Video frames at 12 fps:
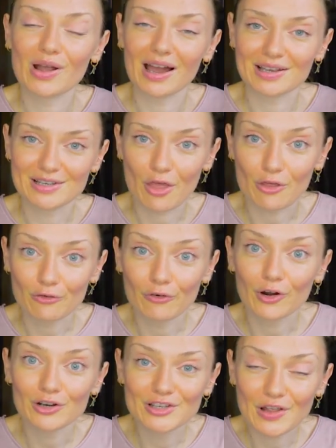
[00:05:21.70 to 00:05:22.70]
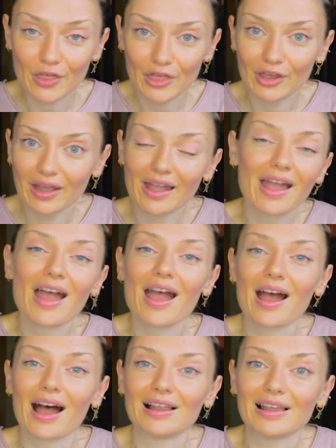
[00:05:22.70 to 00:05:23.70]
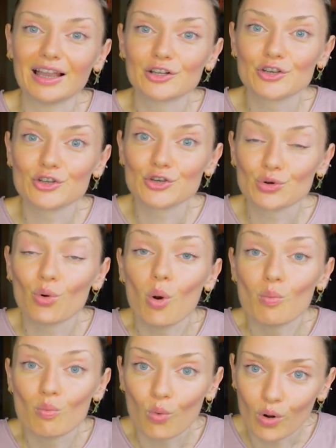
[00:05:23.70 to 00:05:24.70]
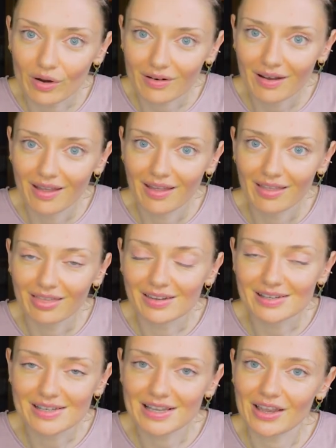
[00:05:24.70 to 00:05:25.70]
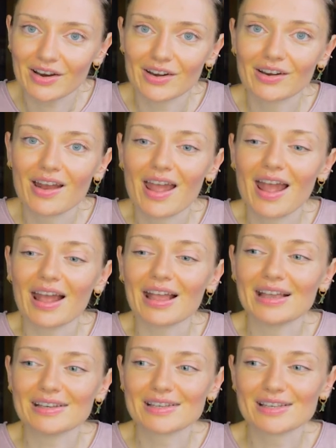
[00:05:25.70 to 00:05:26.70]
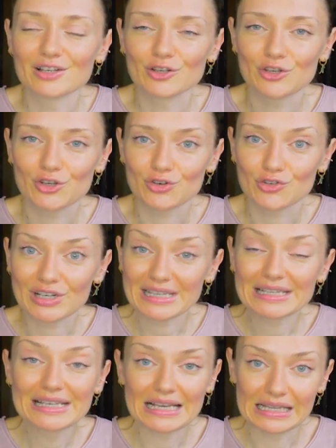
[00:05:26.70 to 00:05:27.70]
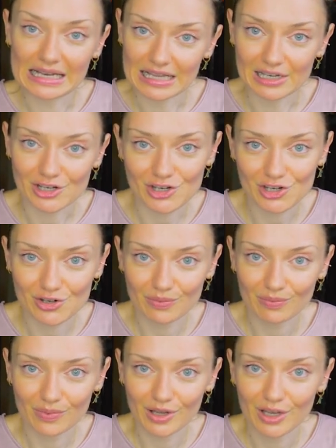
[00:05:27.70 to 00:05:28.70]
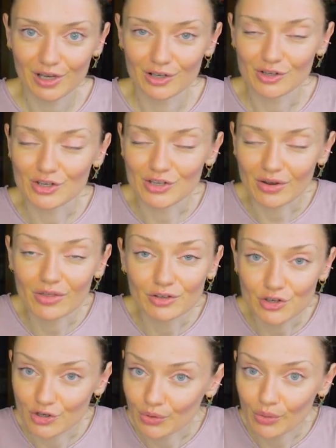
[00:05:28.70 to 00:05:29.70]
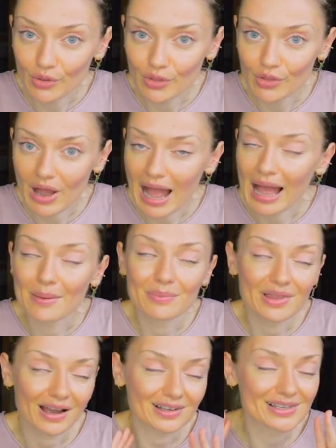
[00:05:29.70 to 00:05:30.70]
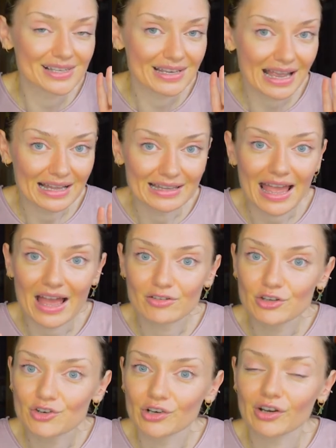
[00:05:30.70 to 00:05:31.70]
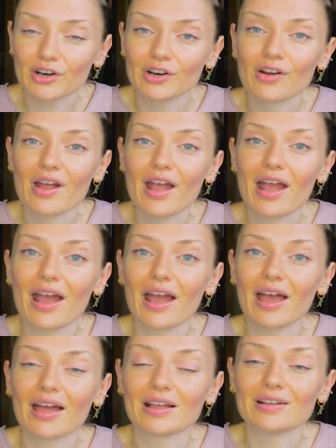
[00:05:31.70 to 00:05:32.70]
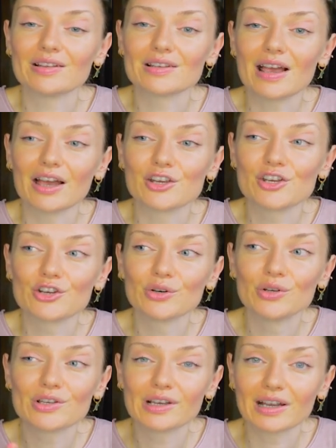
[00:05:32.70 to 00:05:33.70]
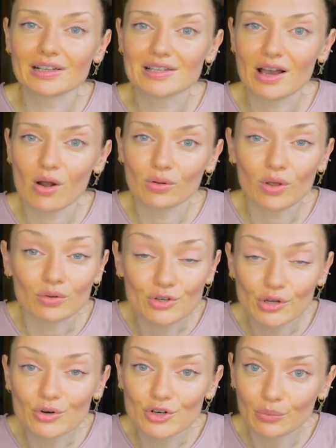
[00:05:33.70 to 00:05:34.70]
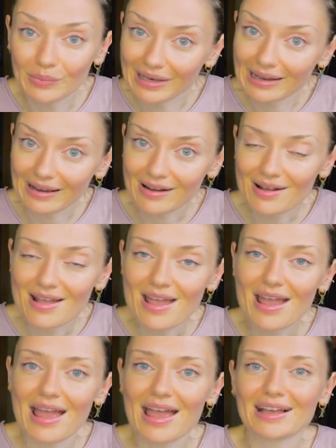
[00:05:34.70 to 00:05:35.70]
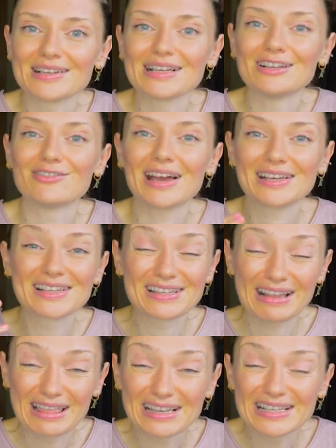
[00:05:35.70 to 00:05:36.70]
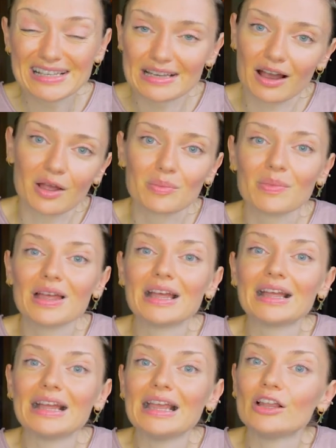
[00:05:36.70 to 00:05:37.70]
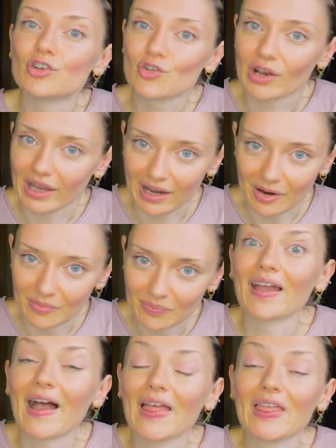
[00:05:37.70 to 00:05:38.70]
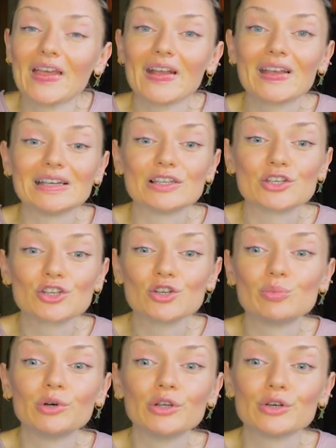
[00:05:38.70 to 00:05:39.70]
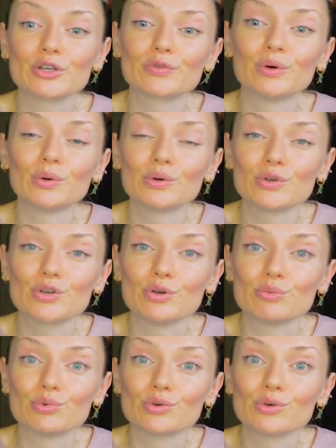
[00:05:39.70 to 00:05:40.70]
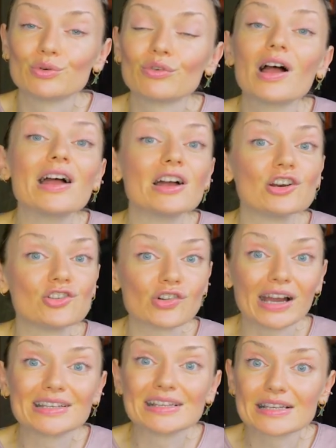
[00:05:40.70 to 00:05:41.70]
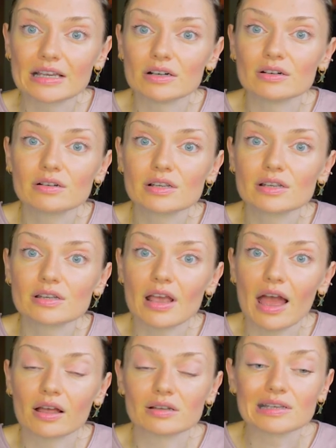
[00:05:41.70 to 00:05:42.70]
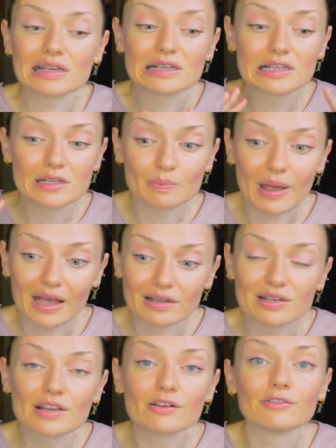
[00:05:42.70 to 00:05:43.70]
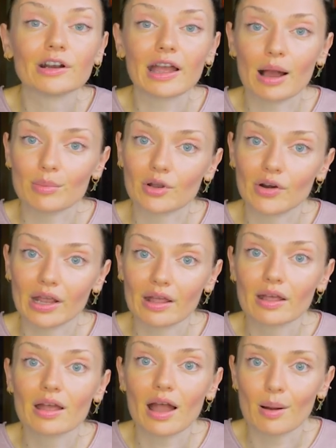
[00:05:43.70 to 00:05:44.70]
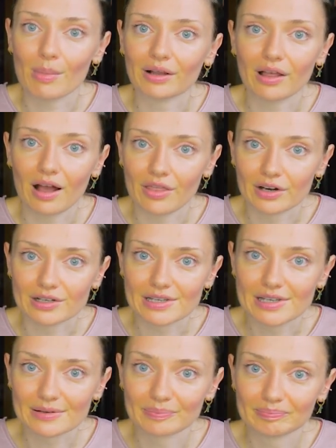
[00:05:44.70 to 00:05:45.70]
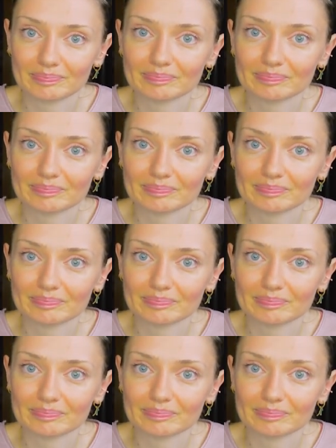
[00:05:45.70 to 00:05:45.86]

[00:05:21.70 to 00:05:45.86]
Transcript: guys, the first thing I'd like to do more this year is to read in English. To tell the truth, I'm not an avid reader, and I should cut down on social media and invest this time in reading. I think it's super useful to improve writing skills and expand vocabulary, among others.